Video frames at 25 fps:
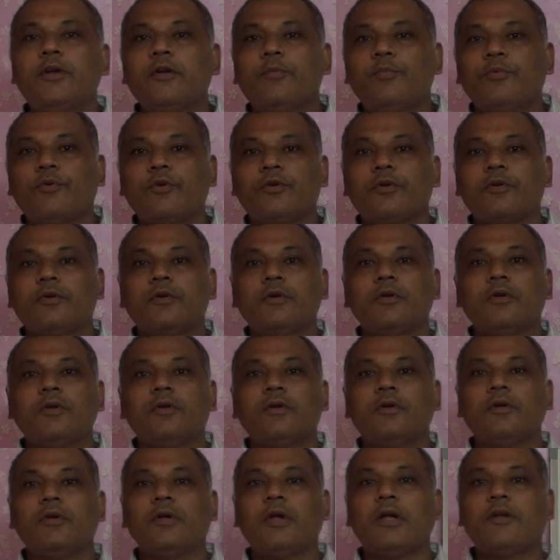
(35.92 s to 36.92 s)
upon
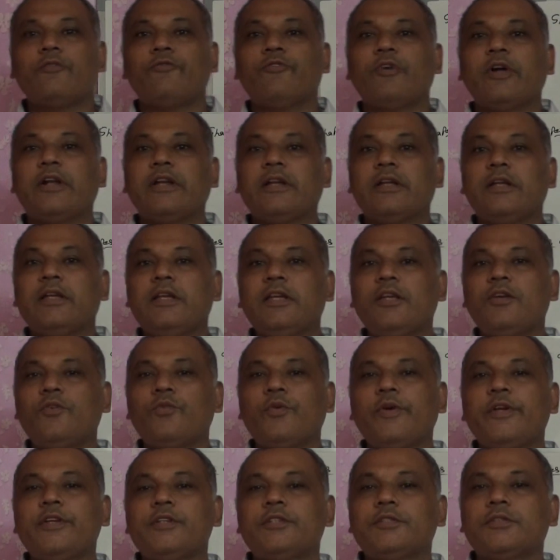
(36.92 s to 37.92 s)
and one
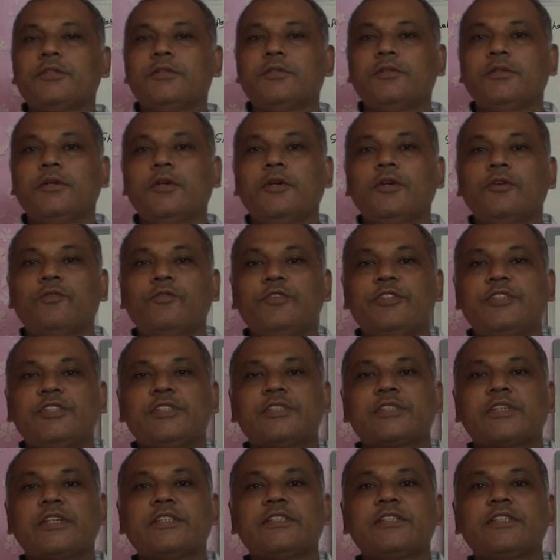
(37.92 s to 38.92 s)
equation which
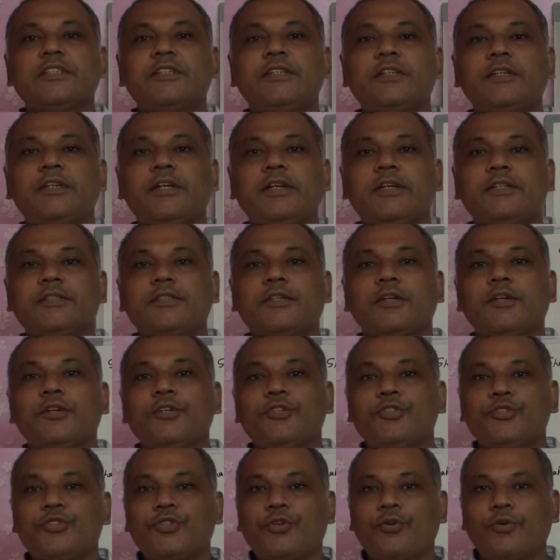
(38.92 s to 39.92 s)
is considered as
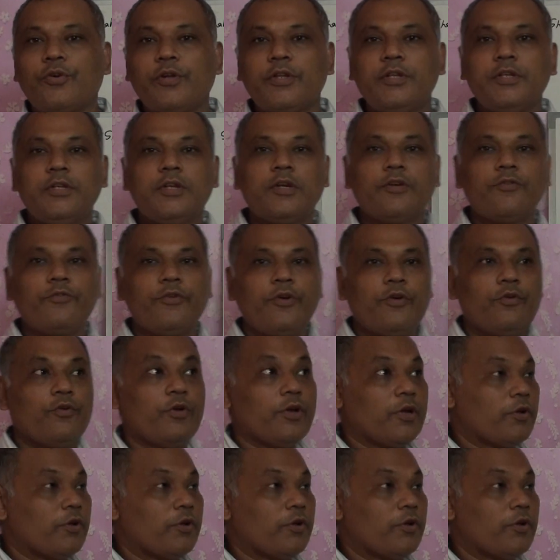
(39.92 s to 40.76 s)
Schrodinger wave